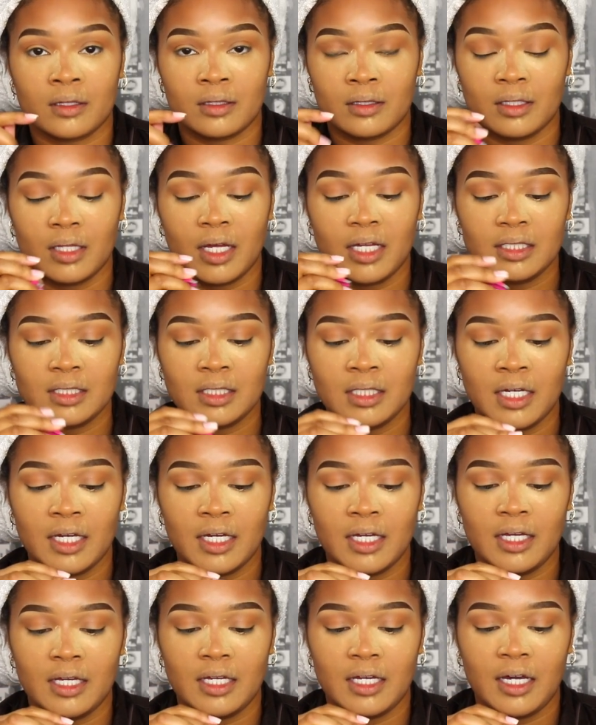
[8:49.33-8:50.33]
Last
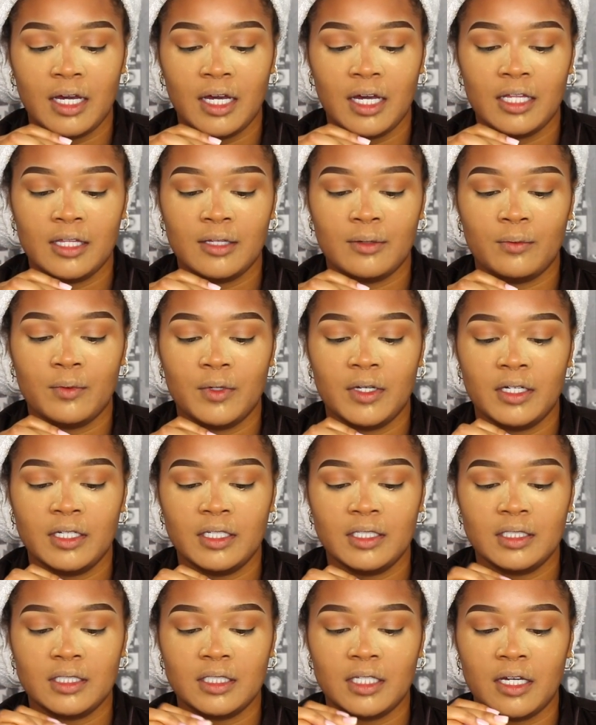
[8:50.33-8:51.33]
night, I had the
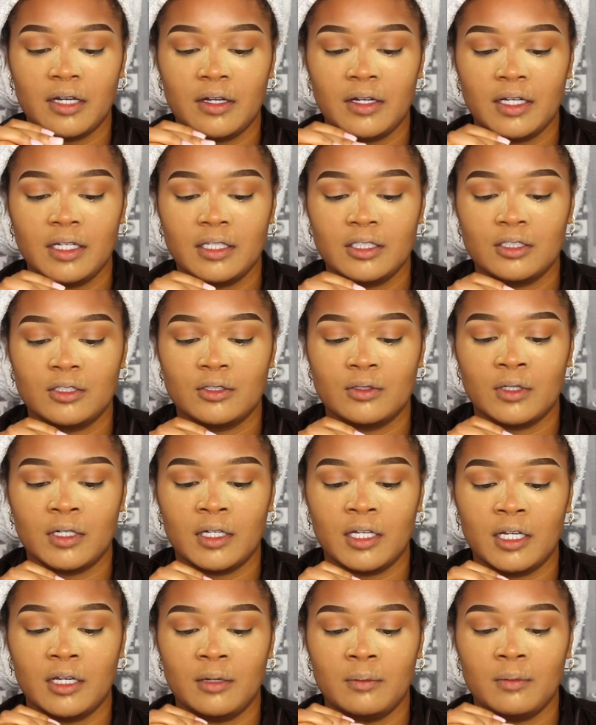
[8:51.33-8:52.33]
weirdest, scariest
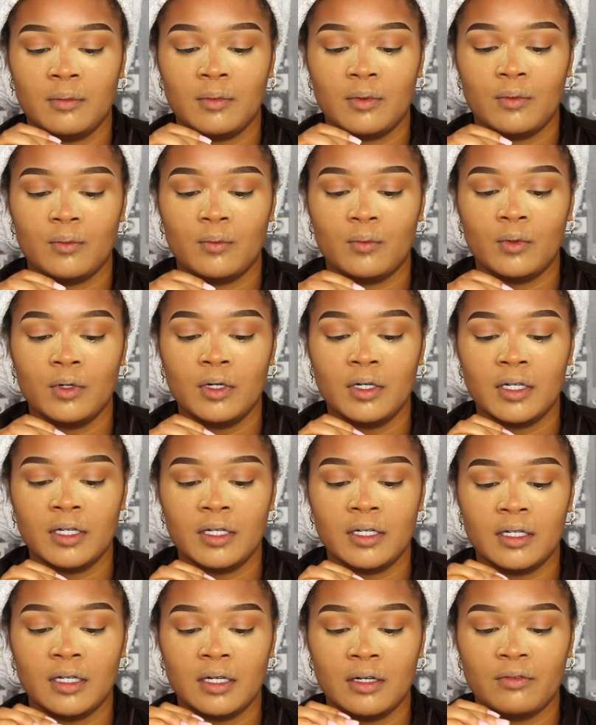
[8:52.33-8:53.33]
dream,
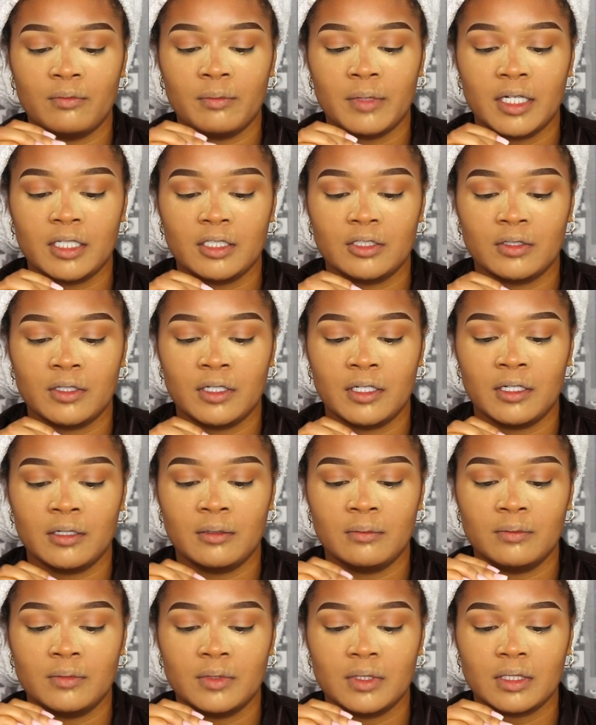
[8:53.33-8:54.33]
one of my
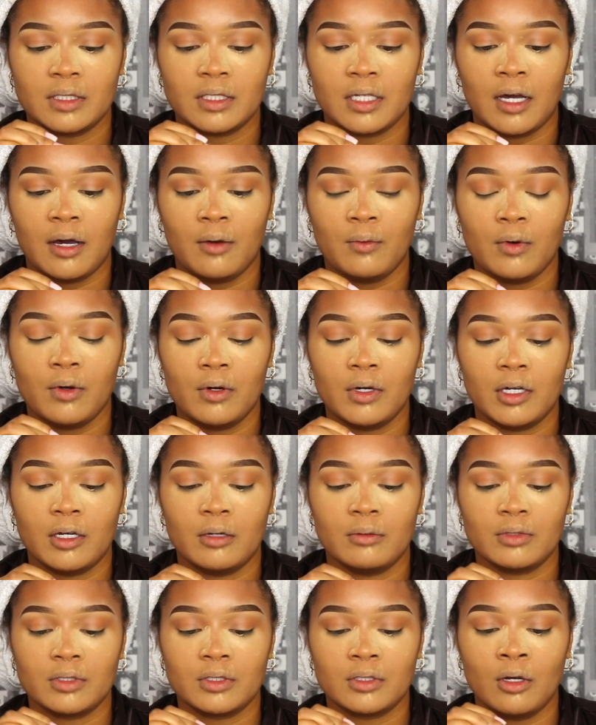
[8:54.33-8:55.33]
dreams. I woke
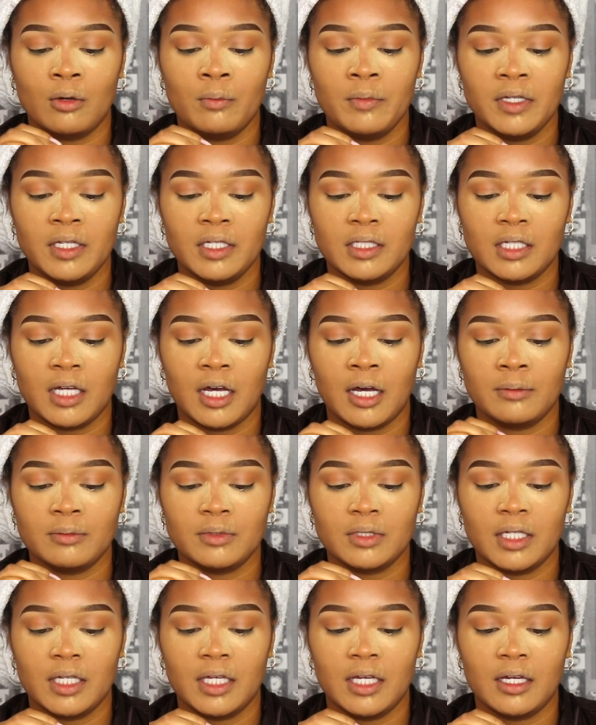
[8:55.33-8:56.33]
up so many times
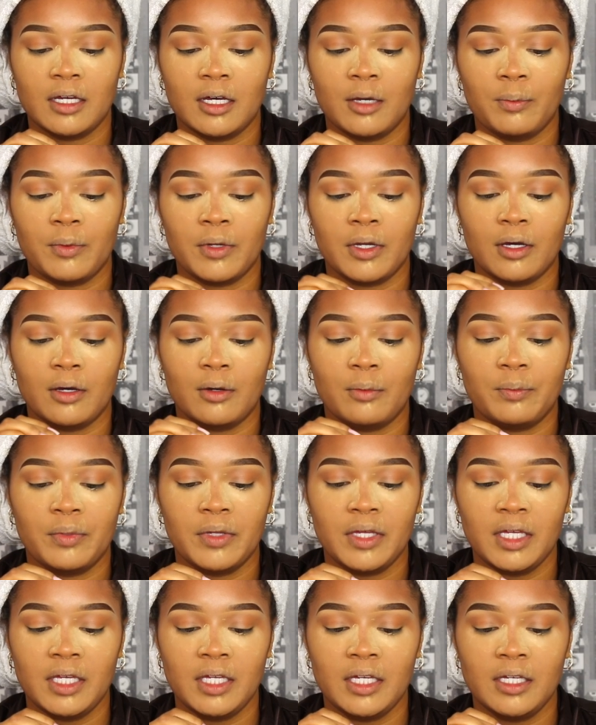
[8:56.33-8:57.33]
to get up and go
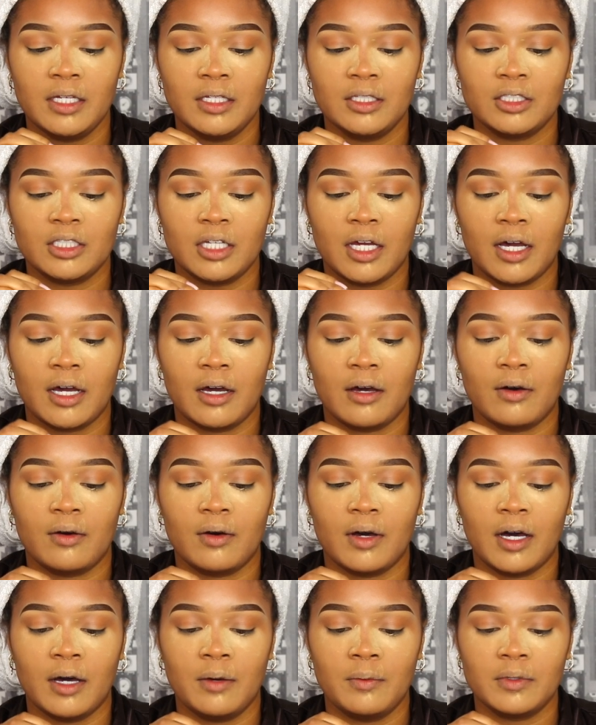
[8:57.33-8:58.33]
pee, child.
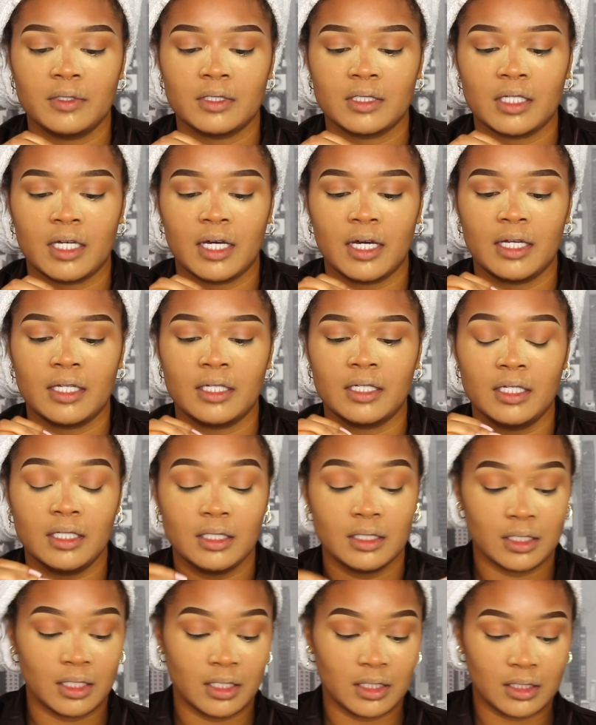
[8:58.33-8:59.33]
I was like,
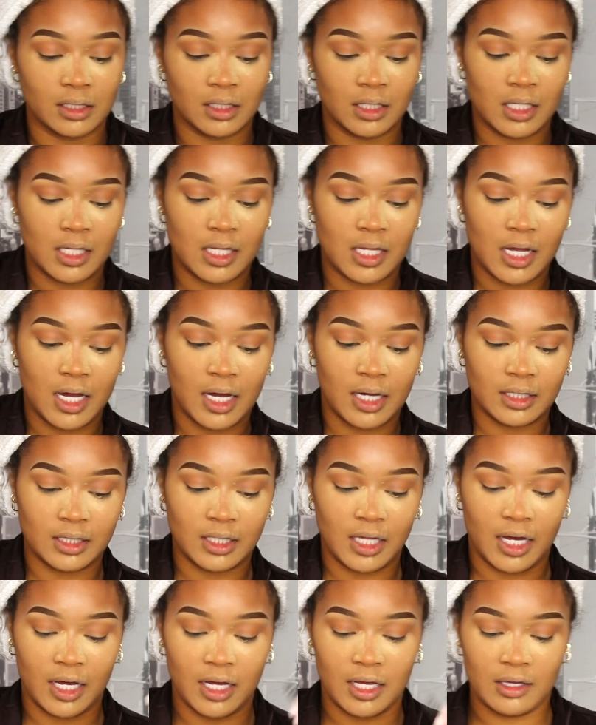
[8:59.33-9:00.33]
this is not
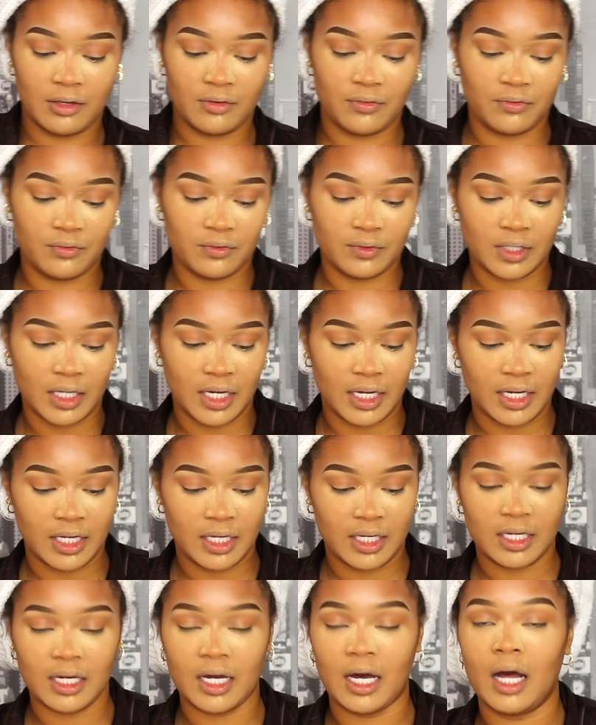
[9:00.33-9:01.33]
life.
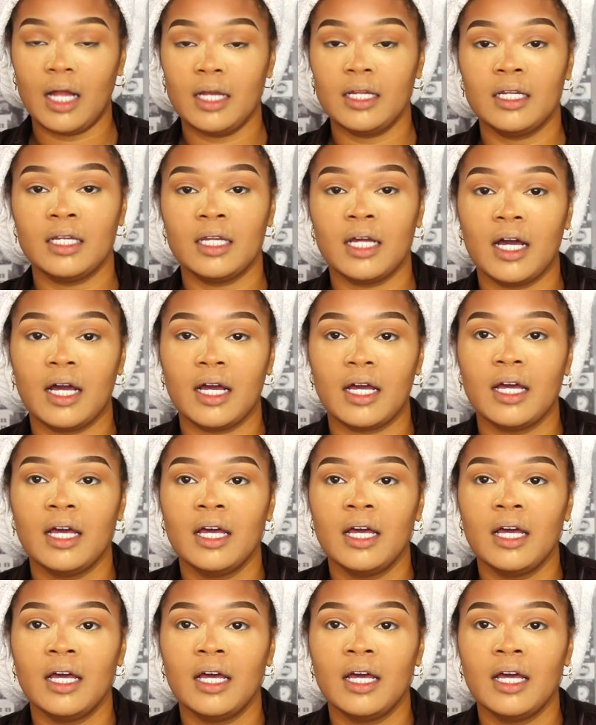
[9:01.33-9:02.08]
Like, I did not,